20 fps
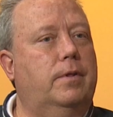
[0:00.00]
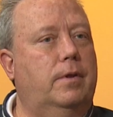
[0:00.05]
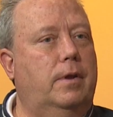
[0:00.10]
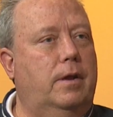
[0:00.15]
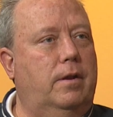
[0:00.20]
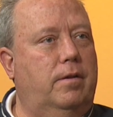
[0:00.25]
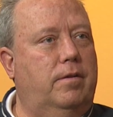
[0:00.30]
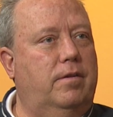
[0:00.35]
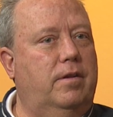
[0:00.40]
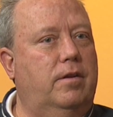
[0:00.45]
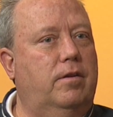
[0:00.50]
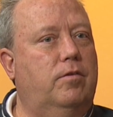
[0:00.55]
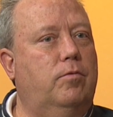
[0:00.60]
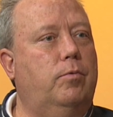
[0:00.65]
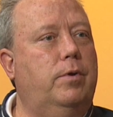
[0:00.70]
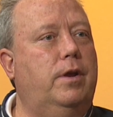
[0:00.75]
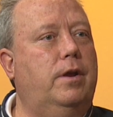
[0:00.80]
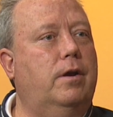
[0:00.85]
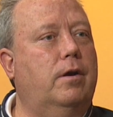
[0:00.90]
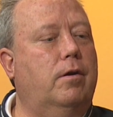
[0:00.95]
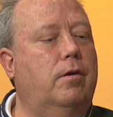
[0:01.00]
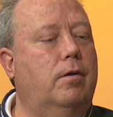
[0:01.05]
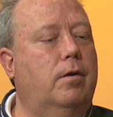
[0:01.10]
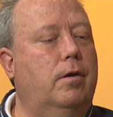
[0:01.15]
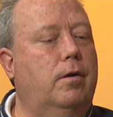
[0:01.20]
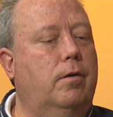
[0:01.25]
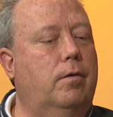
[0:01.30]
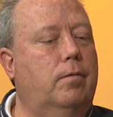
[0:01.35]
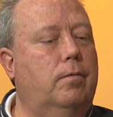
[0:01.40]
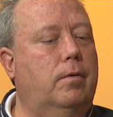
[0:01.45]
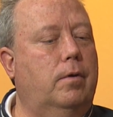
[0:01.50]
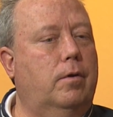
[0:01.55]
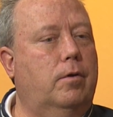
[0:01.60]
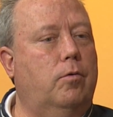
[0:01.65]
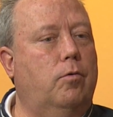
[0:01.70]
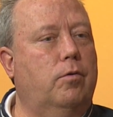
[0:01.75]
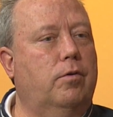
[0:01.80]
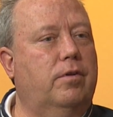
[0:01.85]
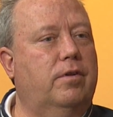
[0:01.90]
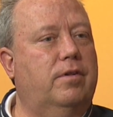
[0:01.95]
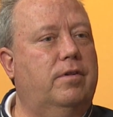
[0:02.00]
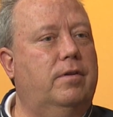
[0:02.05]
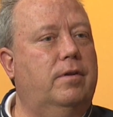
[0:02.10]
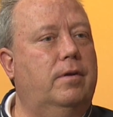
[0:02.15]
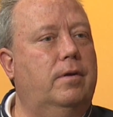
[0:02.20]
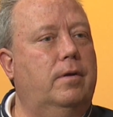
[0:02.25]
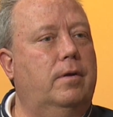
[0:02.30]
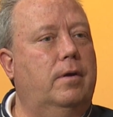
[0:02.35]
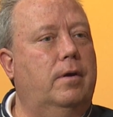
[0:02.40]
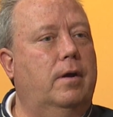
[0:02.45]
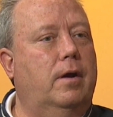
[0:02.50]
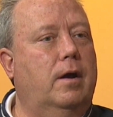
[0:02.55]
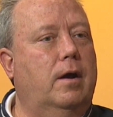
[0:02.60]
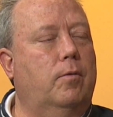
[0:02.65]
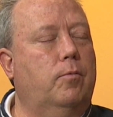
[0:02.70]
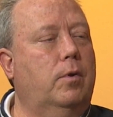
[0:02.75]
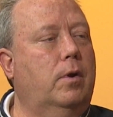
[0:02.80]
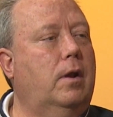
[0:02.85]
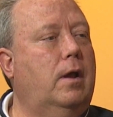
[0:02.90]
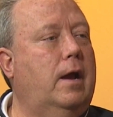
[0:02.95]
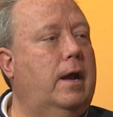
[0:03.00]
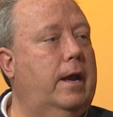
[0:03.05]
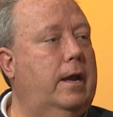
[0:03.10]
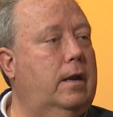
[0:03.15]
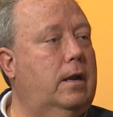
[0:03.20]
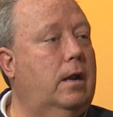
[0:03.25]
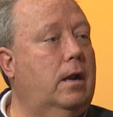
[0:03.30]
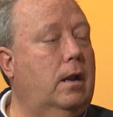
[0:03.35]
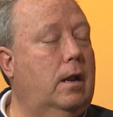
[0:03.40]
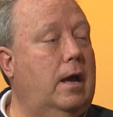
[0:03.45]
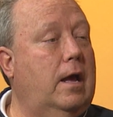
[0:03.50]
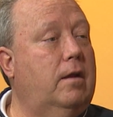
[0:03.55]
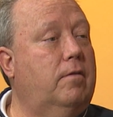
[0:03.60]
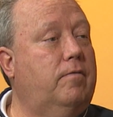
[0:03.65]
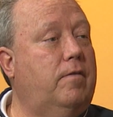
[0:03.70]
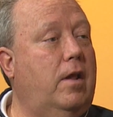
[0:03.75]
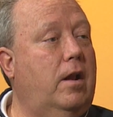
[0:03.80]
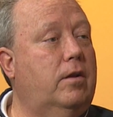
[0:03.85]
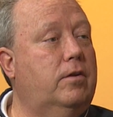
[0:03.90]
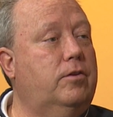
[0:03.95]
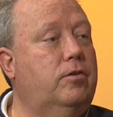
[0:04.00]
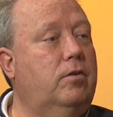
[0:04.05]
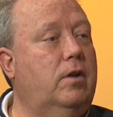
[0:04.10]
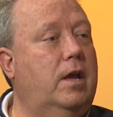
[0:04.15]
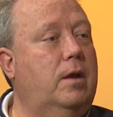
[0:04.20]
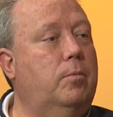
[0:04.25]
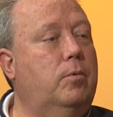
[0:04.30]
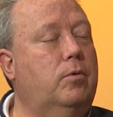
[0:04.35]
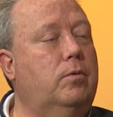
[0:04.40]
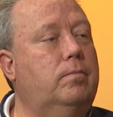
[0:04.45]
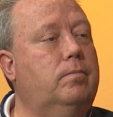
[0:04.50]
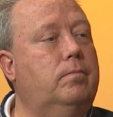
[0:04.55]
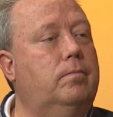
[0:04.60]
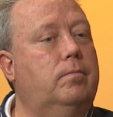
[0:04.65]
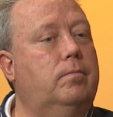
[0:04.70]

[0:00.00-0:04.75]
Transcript: and since we are of course, relying on a lot of volunteer labor,